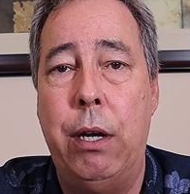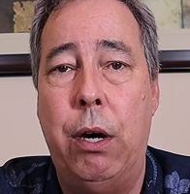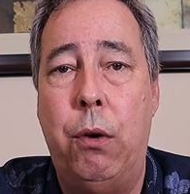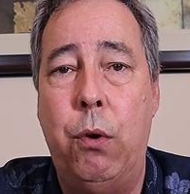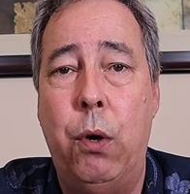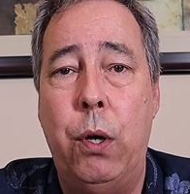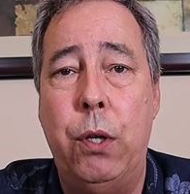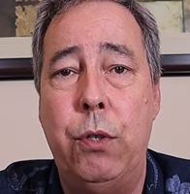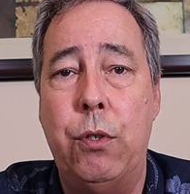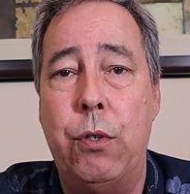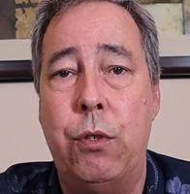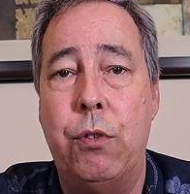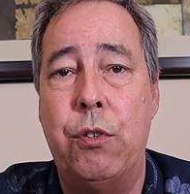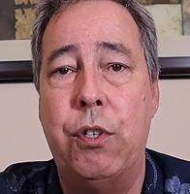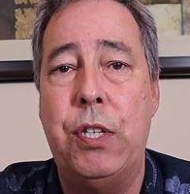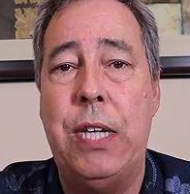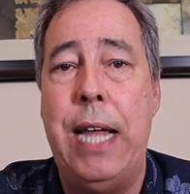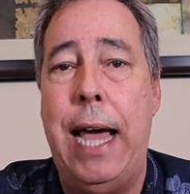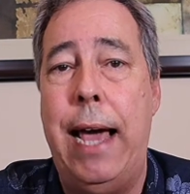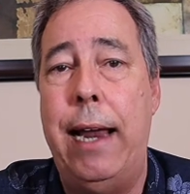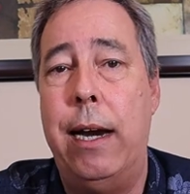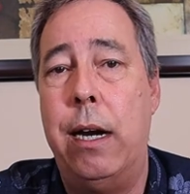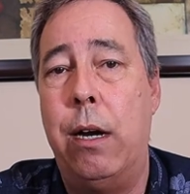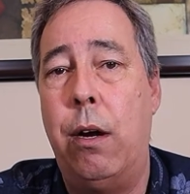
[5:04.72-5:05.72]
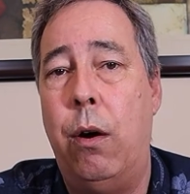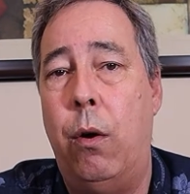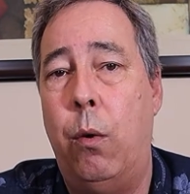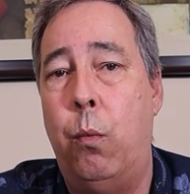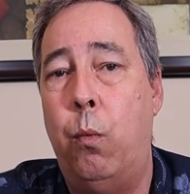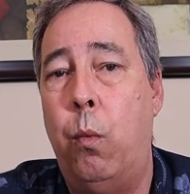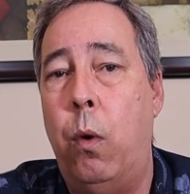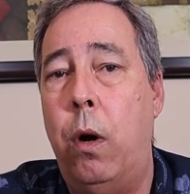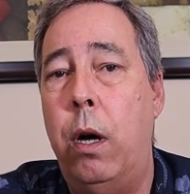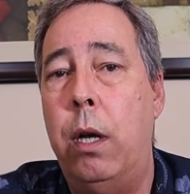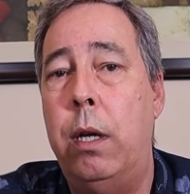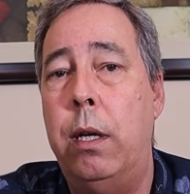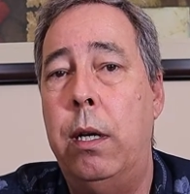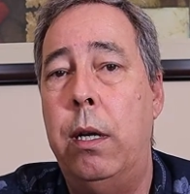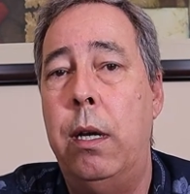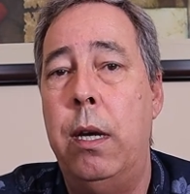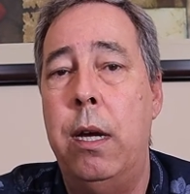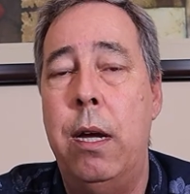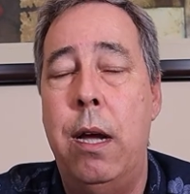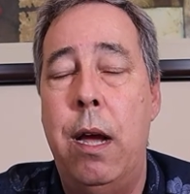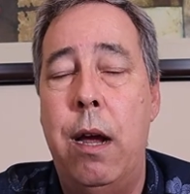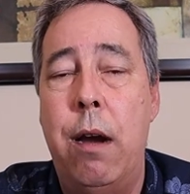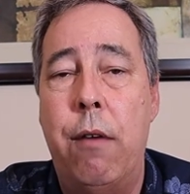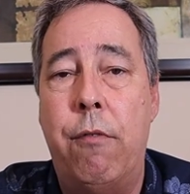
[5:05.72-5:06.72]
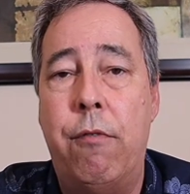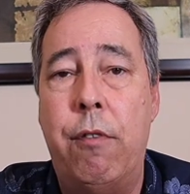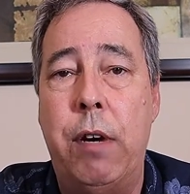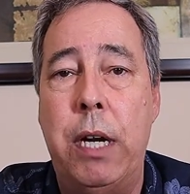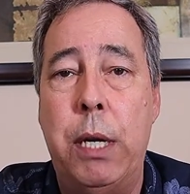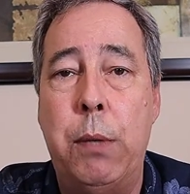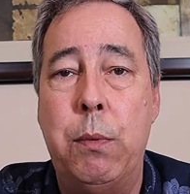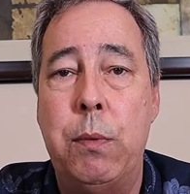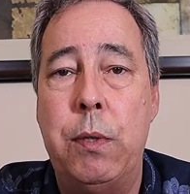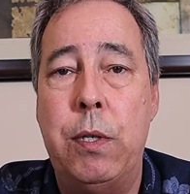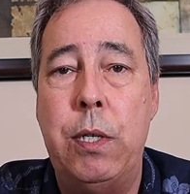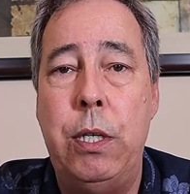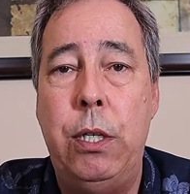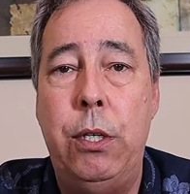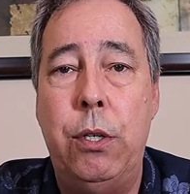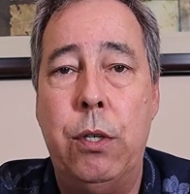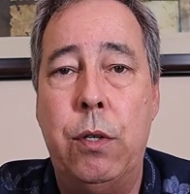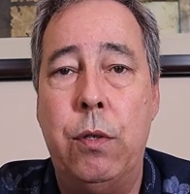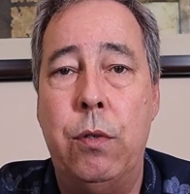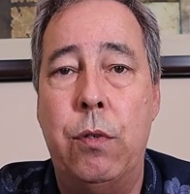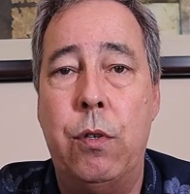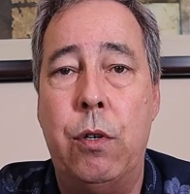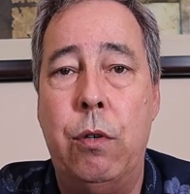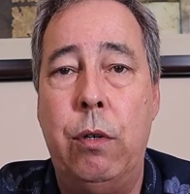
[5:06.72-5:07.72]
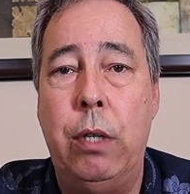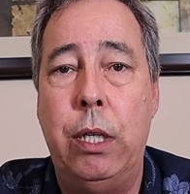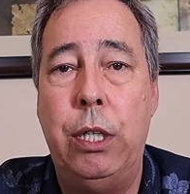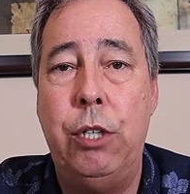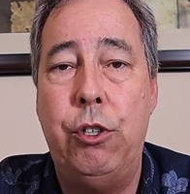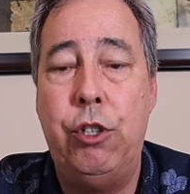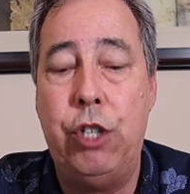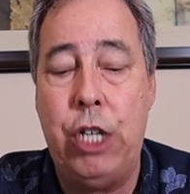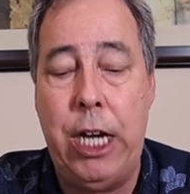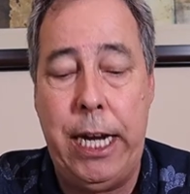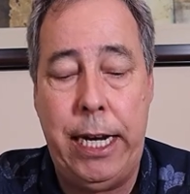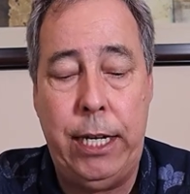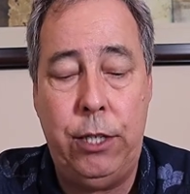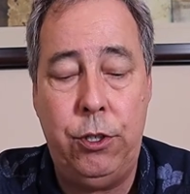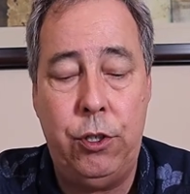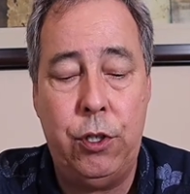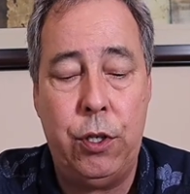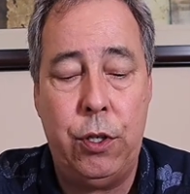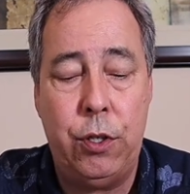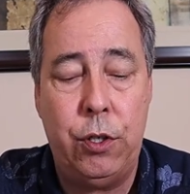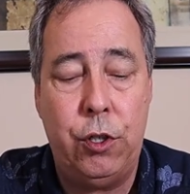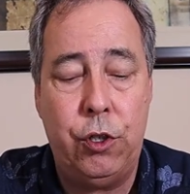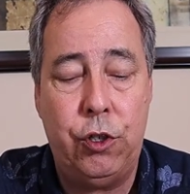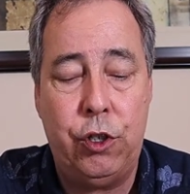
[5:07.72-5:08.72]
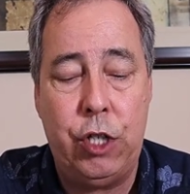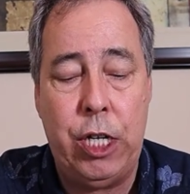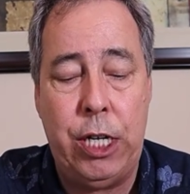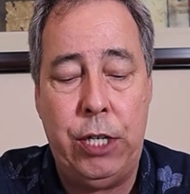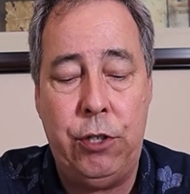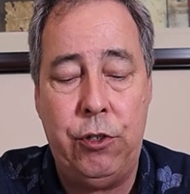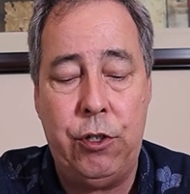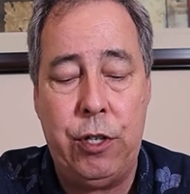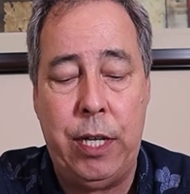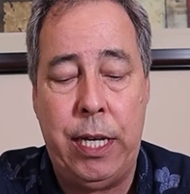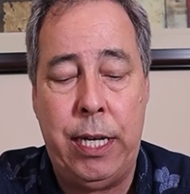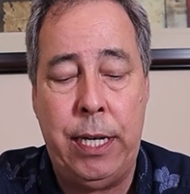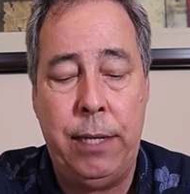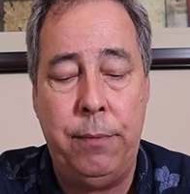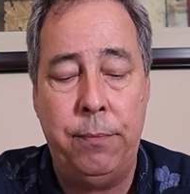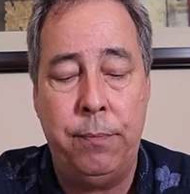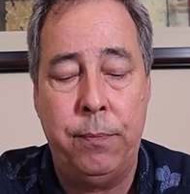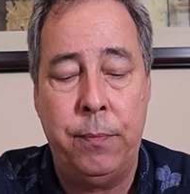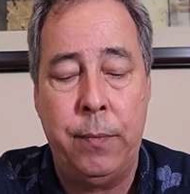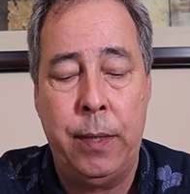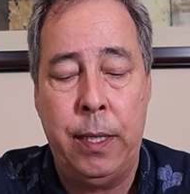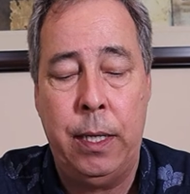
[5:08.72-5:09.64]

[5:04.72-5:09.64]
noise or static on one frequency, you can certainly change that.